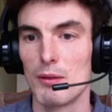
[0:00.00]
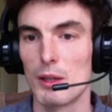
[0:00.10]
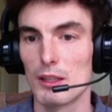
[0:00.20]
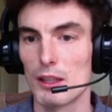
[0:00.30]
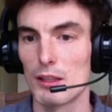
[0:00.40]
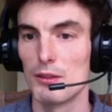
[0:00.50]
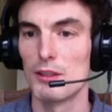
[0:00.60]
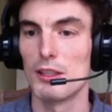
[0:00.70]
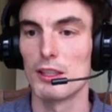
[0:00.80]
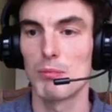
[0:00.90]
This
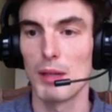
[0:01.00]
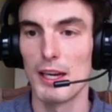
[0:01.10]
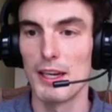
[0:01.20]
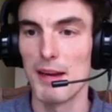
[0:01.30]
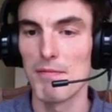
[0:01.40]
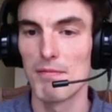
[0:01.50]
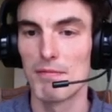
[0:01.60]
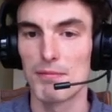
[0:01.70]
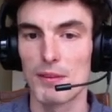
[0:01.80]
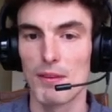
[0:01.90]
includes display name,
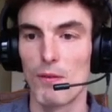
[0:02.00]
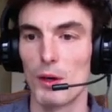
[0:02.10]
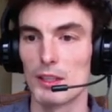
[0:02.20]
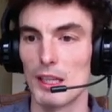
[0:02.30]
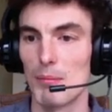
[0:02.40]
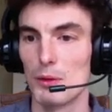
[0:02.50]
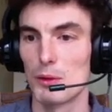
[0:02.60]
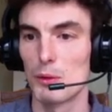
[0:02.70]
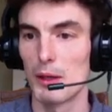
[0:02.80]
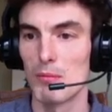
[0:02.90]
for
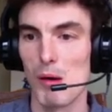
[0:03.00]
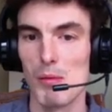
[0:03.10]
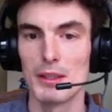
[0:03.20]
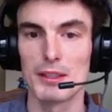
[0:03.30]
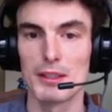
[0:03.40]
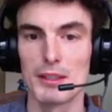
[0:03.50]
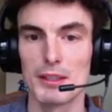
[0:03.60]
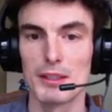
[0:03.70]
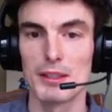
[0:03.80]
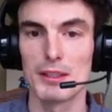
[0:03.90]
example, Twitter moments,
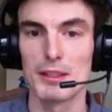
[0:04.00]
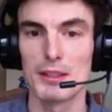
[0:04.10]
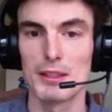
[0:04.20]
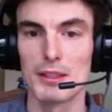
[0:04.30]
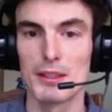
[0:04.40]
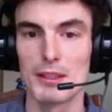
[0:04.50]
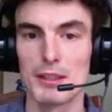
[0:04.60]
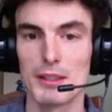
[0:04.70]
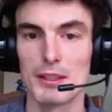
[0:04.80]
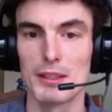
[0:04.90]
a username, for
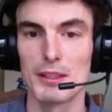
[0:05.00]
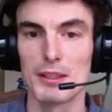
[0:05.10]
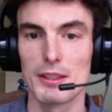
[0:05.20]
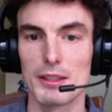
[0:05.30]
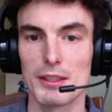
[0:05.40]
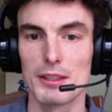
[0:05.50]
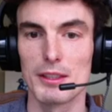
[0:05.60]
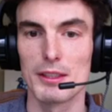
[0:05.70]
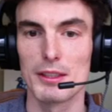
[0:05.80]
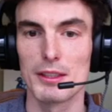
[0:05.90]
example, hashtag
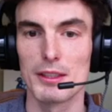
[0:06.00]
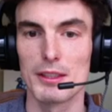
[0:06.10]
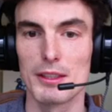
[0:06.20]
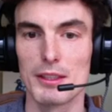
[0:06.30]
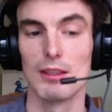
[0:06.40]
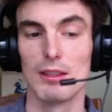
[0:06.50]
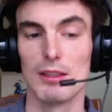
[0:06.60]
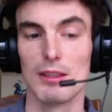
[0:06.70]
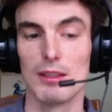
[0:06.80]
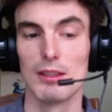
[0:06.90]
Twitter moments, a
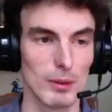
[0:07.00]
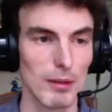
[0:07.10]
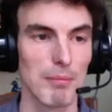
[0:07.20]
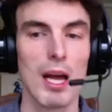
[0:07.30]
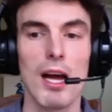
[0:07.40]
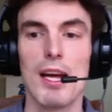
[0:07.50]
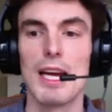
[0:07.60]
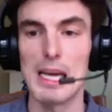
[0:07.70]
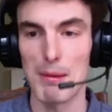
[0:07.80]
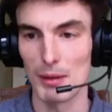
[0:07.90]
password,
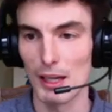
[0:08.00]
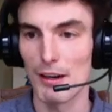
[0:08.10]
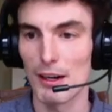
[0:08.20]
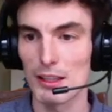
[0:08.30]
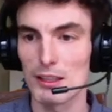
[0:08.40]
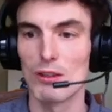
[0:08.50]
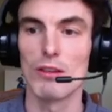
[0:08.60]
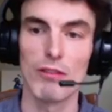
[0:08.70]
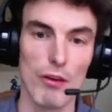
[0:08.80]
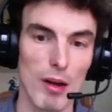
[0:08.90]
an email address
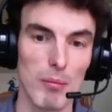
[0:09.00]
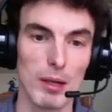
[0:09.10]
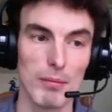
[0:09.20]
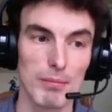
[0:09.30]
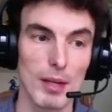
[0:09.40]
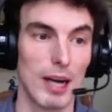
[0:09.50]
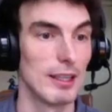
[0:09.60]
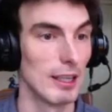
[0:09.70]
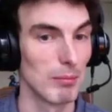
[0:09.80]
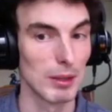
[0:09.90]
or phone number, a
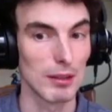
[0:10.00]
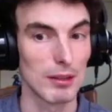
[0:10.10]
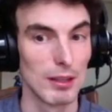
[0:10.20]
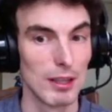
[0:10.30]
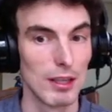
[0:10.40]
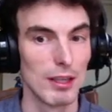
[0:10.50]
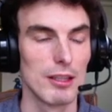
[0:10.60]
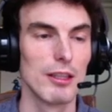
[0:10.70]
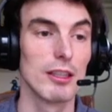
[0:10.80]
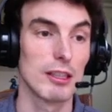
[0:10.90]
date of birth,
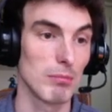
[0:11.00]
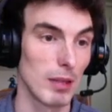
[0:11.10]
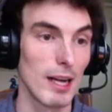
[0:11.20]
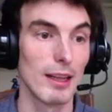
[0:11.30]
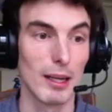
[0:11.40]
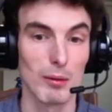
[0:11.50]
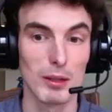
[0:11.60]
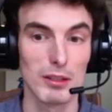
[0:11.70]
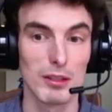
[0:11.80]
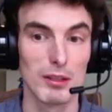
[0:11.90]
your display
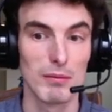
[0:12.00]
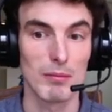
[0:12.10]
language,